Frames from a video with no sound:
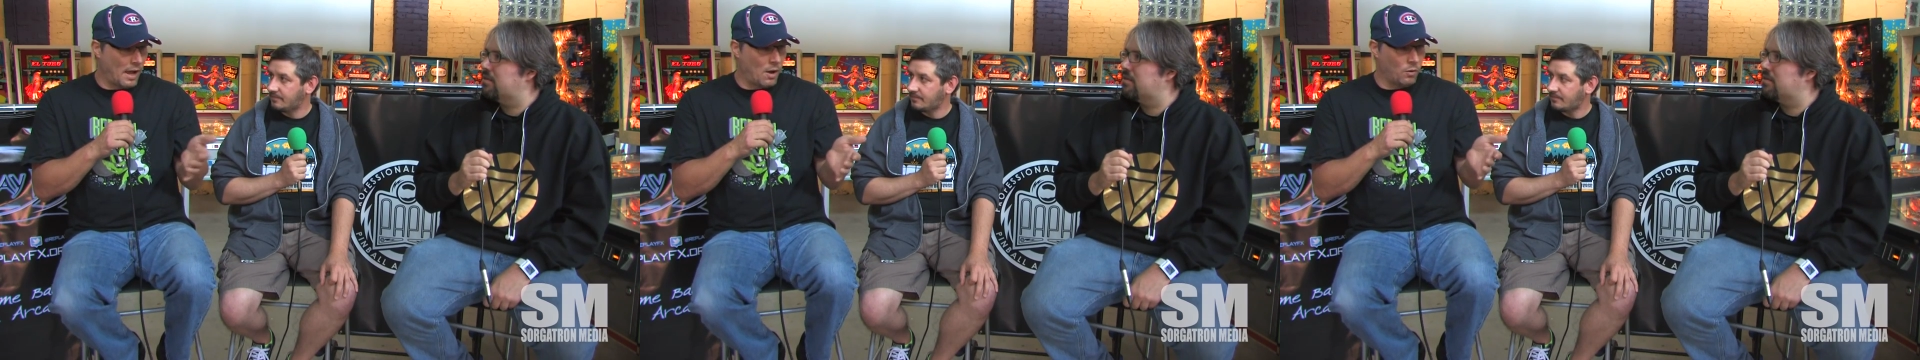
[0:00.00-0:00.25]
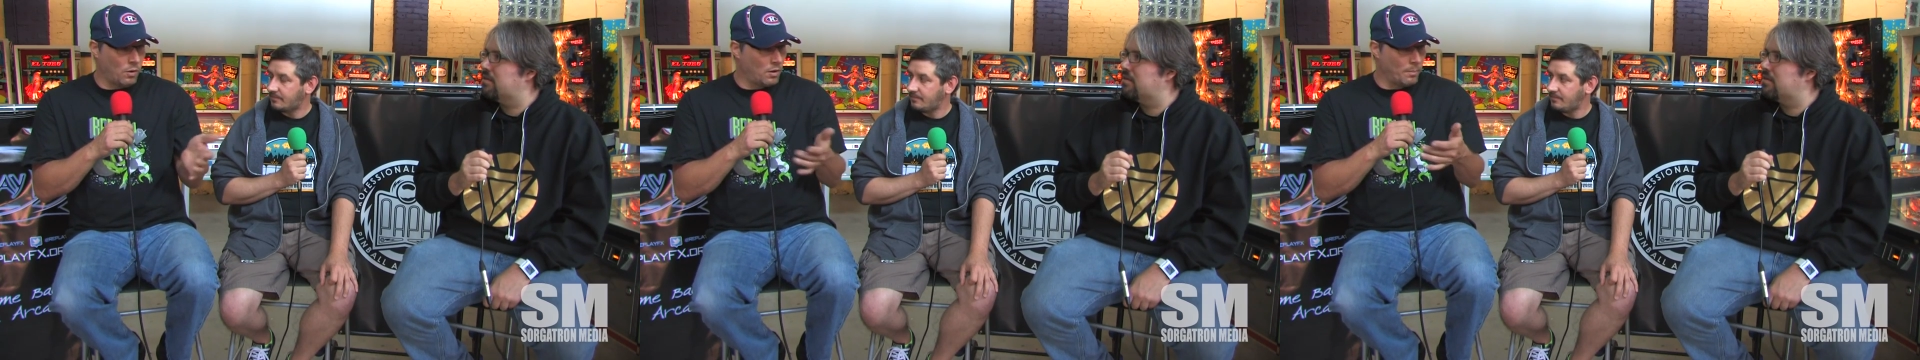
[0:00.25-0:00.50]

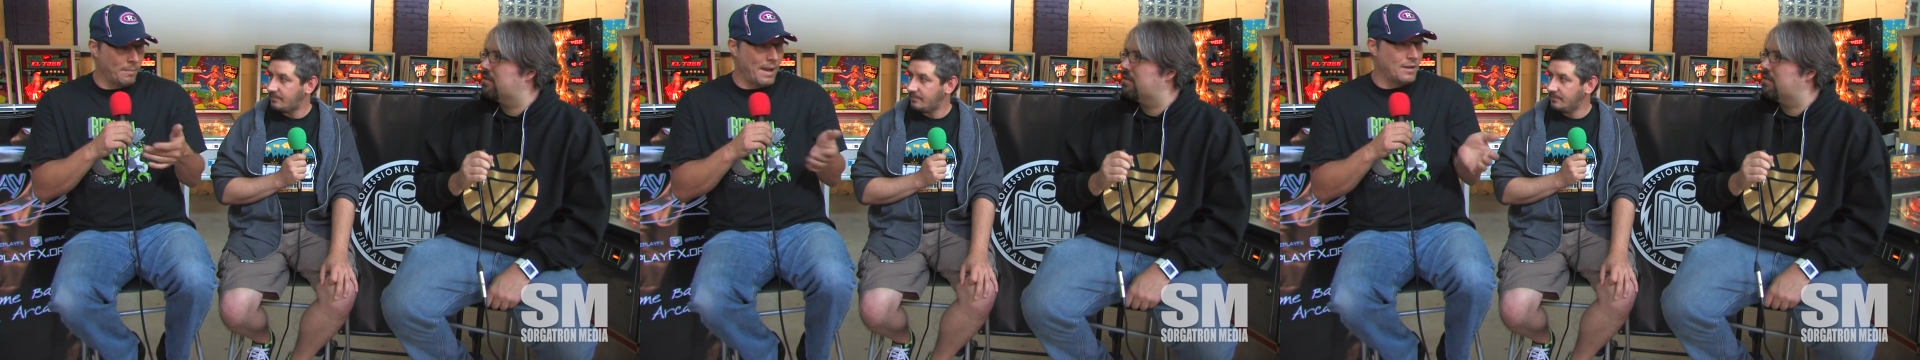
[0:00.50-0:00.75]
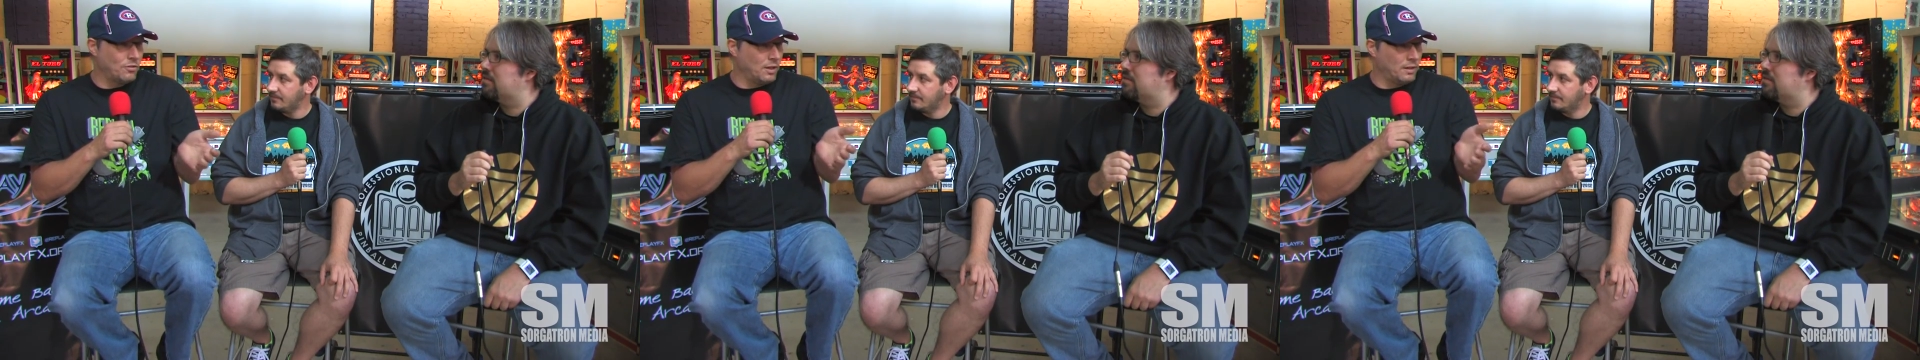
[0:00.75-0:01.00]
Speaker 1: now are
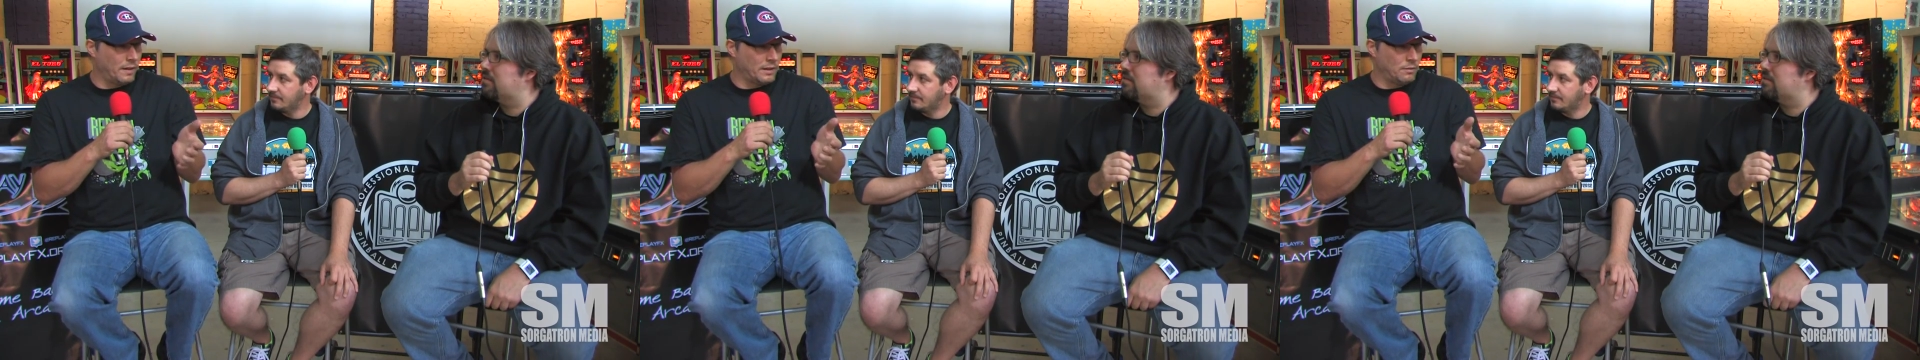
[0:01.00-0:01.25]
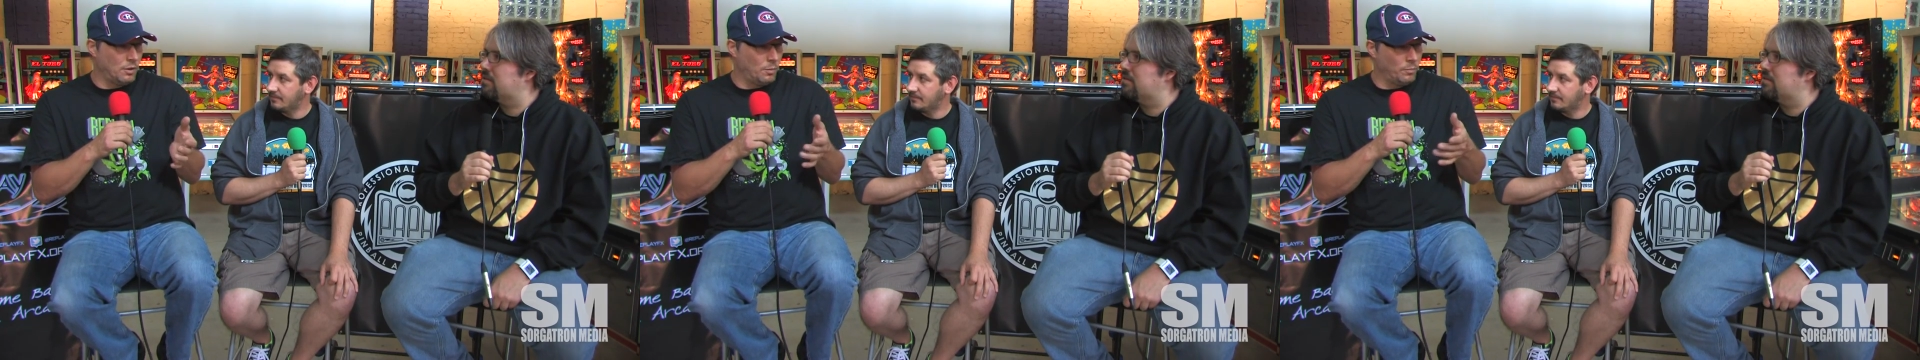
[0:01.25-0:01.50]
amazing.
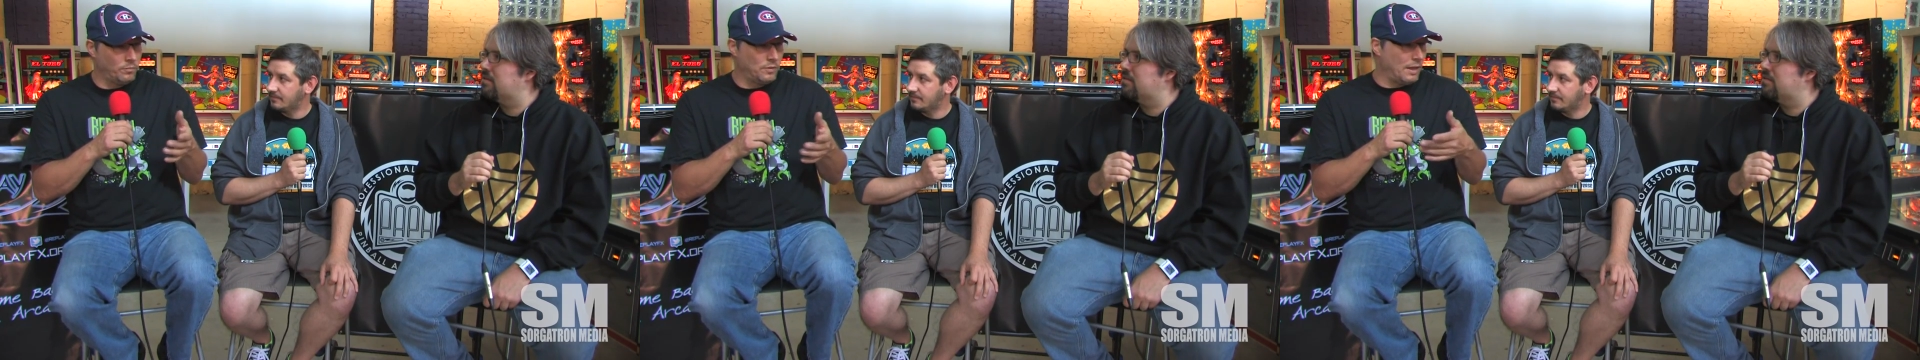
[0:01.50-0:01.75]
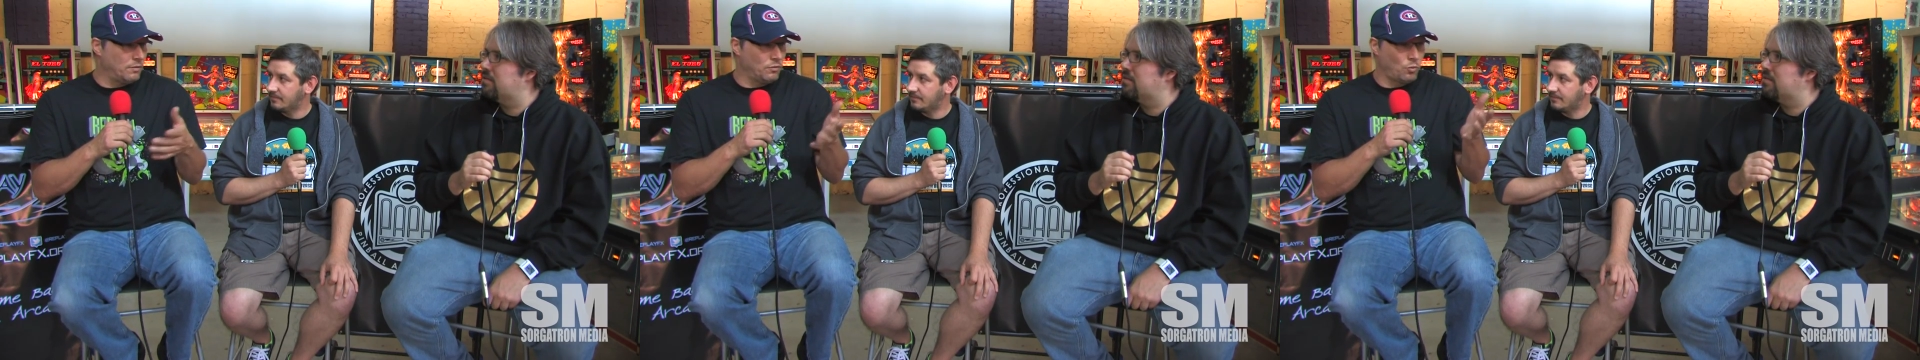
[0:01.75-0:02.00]
Like, you know,
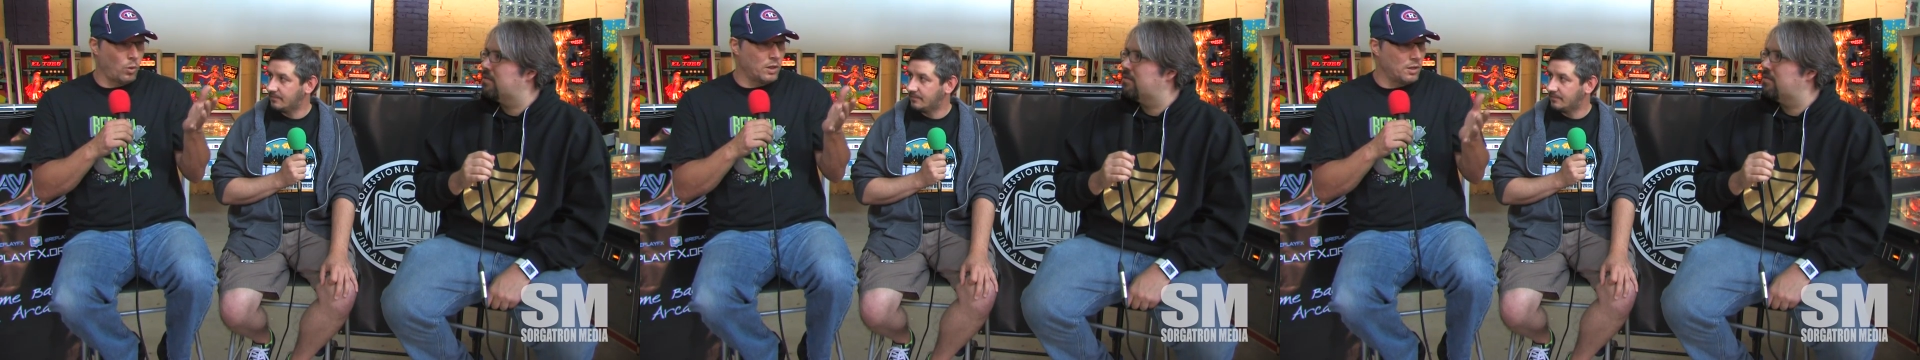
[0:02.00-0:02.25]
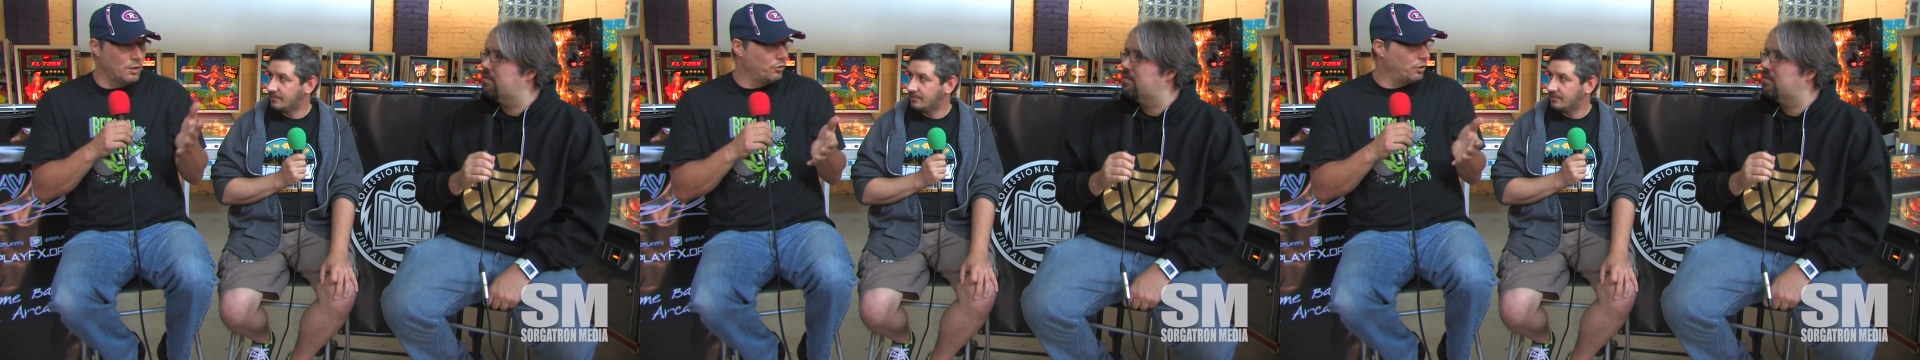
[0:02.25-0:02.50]
10,
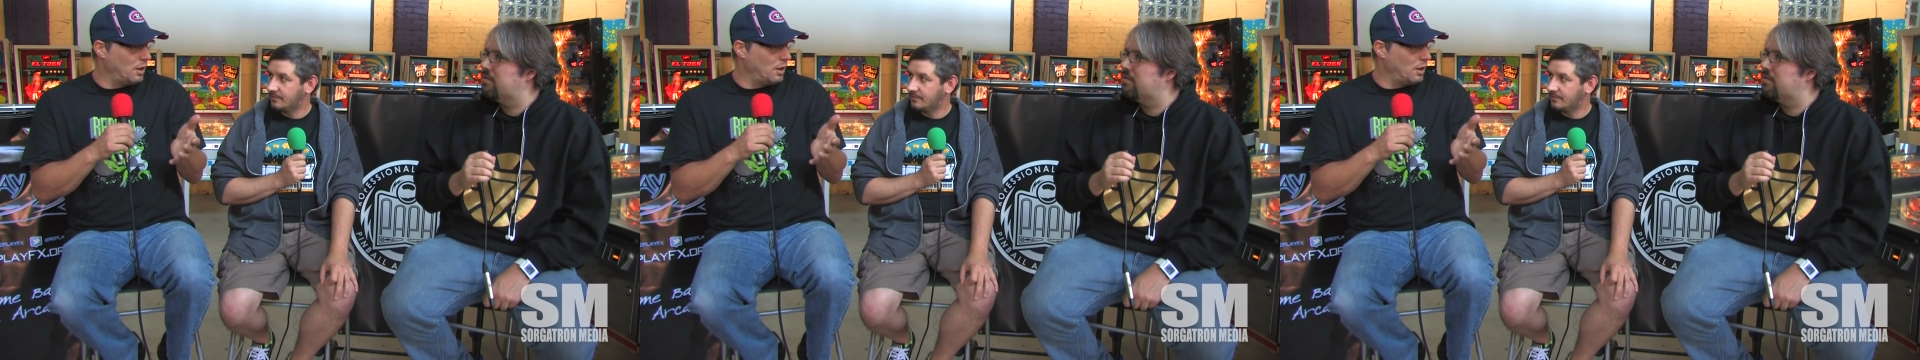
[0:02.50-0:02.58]
20 years